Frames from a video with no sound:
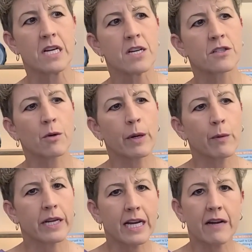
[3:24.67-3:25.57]
So we
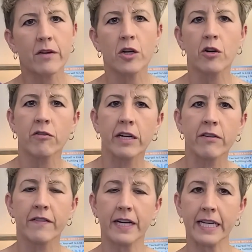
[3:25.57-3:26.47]
want to have our career
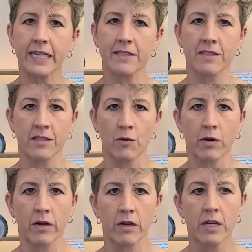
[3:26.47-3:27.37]
and finances in
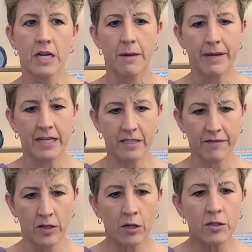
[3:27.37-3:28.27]
order, because
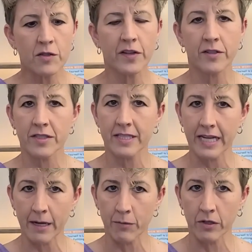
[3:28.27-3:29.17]
if those feel
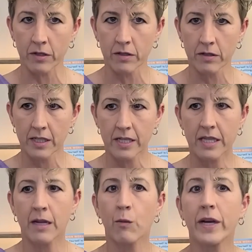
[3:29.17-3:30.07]
stable,
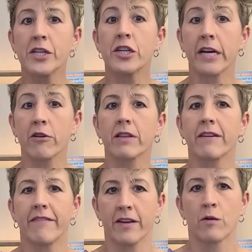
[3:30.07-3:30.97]
then we generally
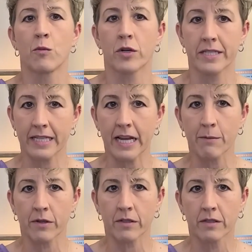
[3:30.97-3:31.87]
feel more
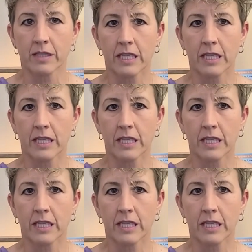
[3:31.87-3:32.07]
stable.